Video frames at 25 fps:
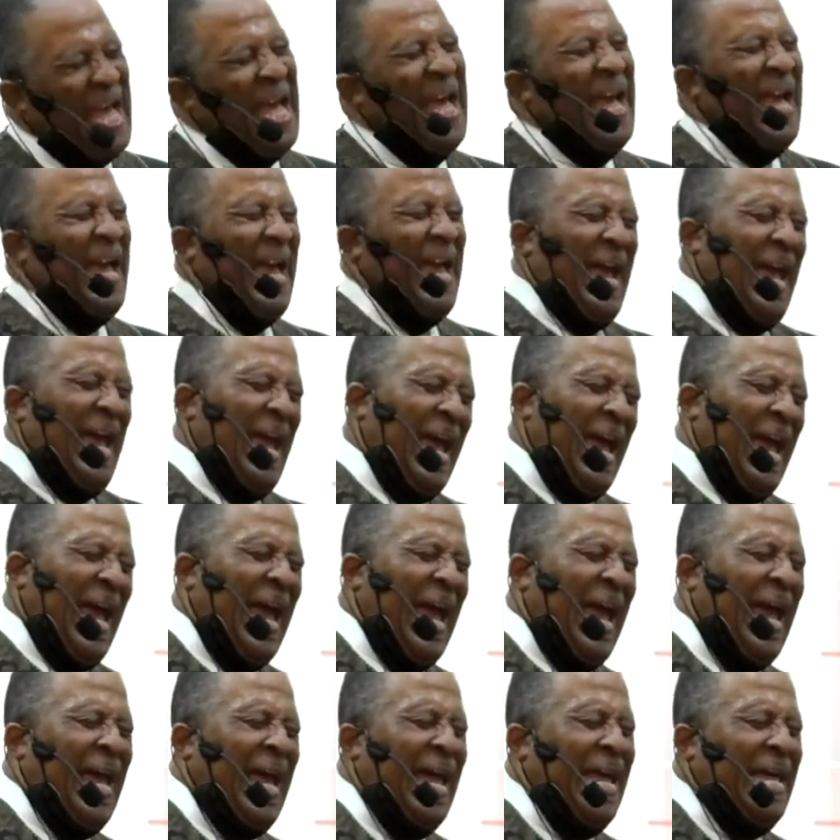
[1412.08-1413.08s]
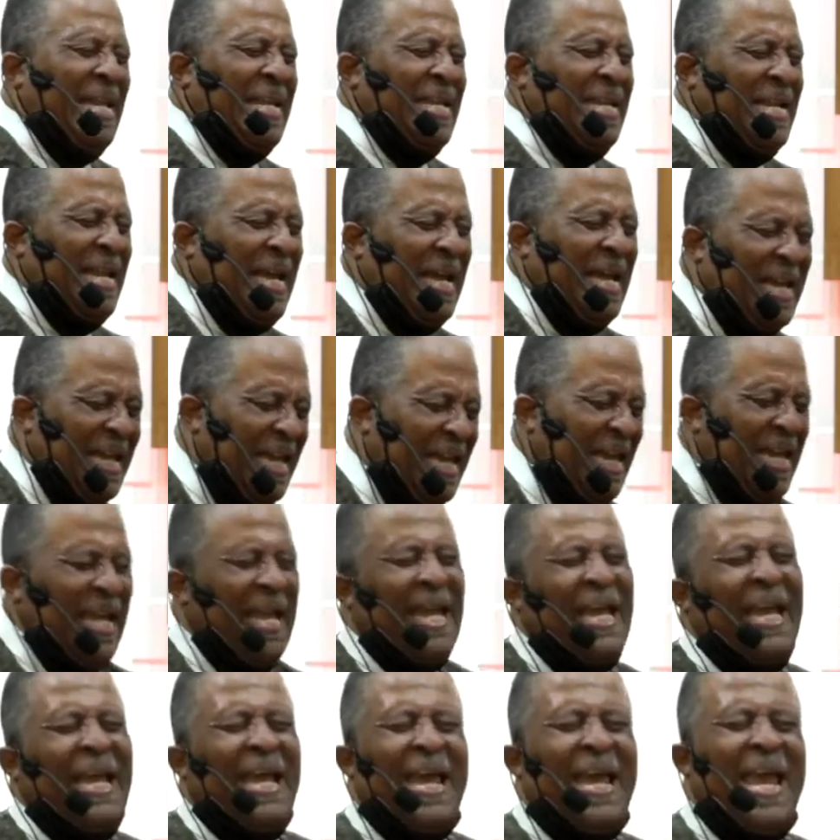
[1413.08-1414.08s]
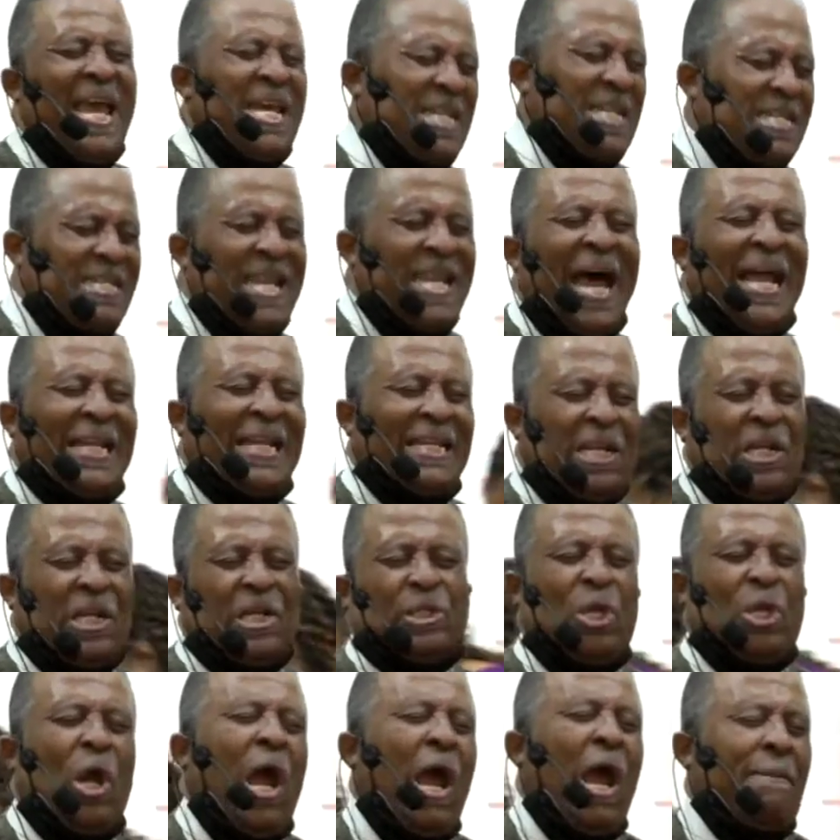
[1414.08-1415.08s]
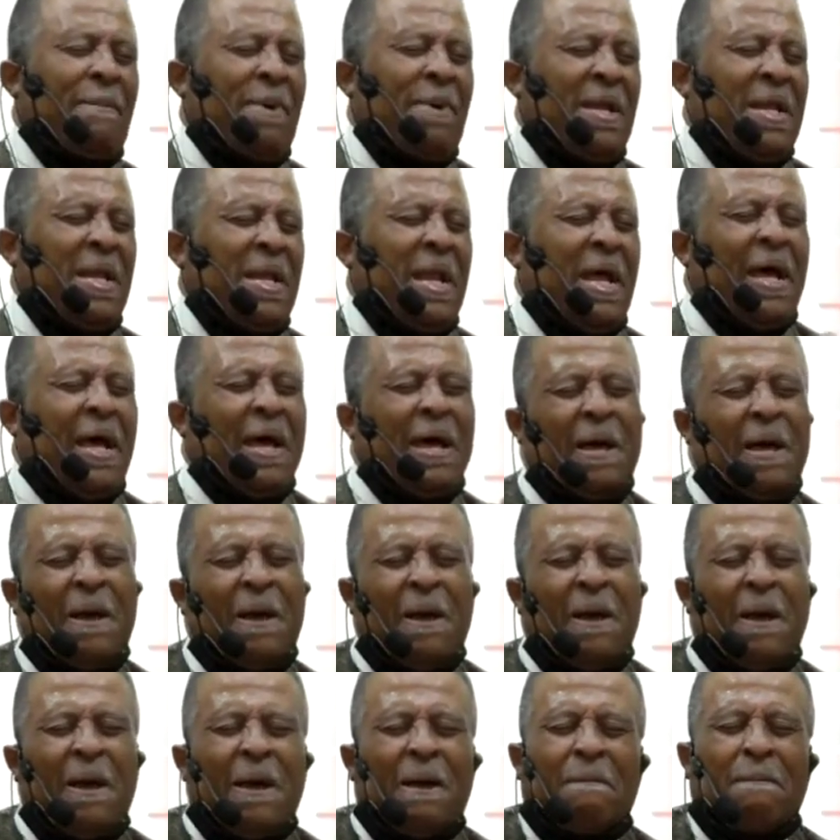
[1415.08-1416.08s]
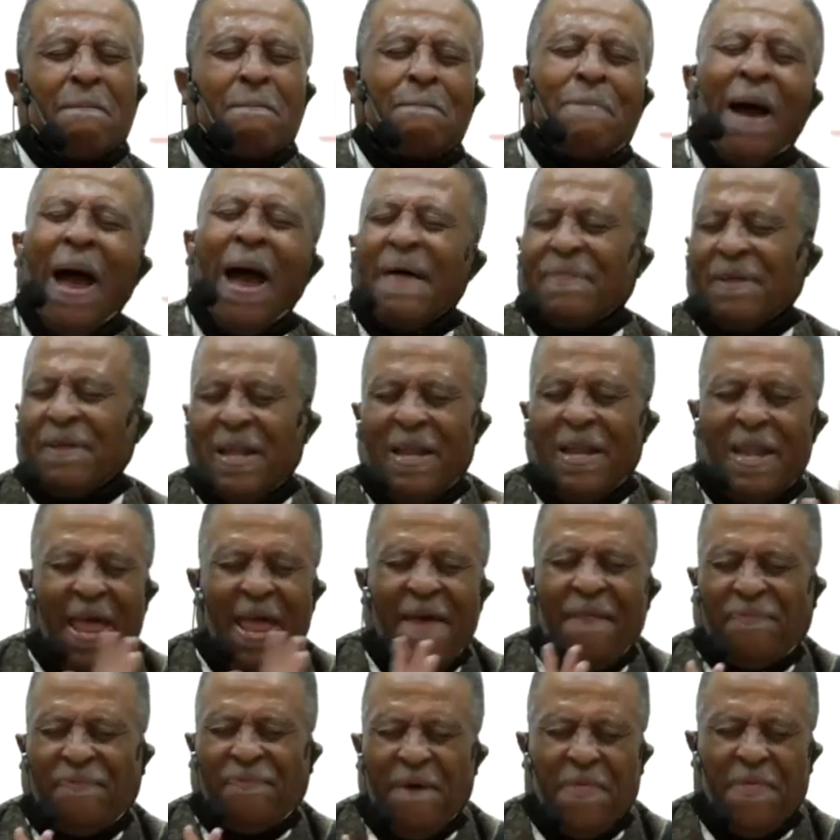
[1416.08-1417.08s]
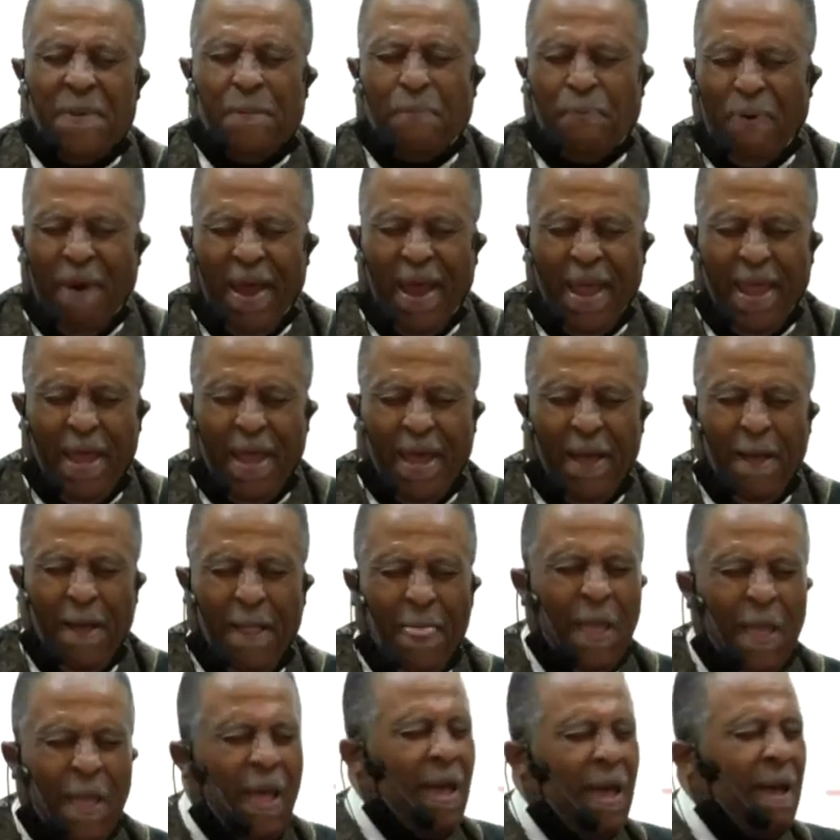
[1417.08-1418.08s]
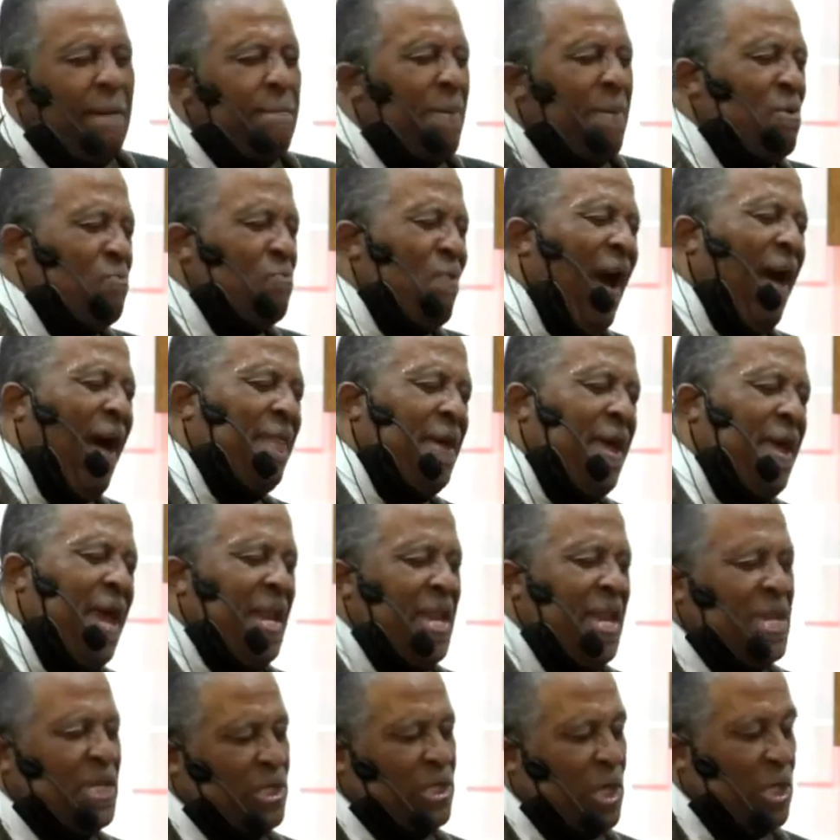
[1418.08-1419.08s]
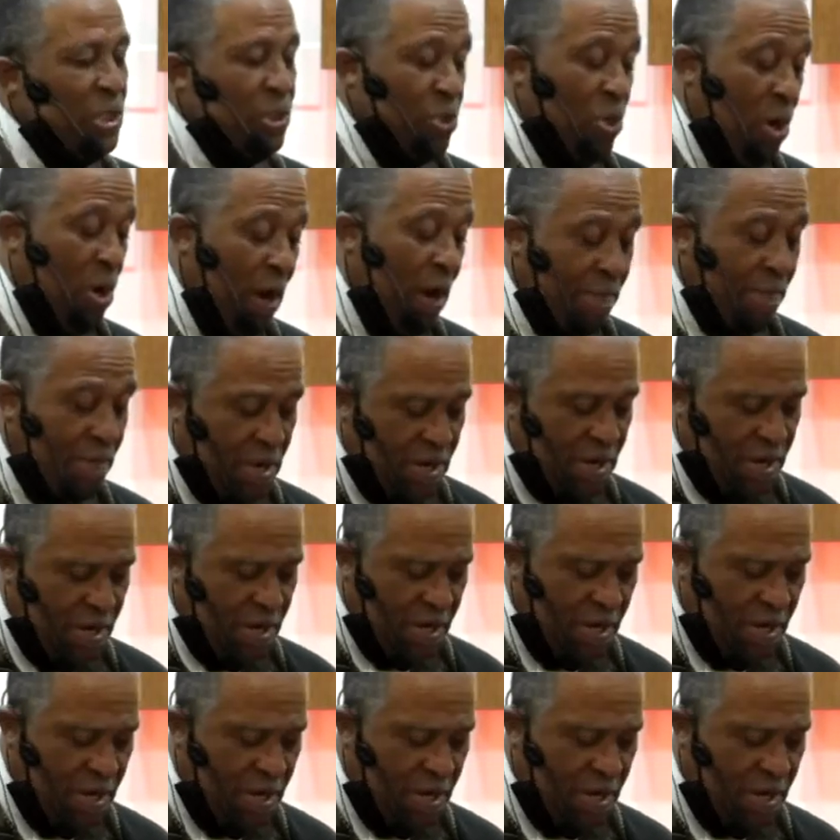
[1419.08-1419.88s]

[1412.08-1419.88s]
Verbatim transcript: And it's not determined by the length of the prayer, but rather it is determined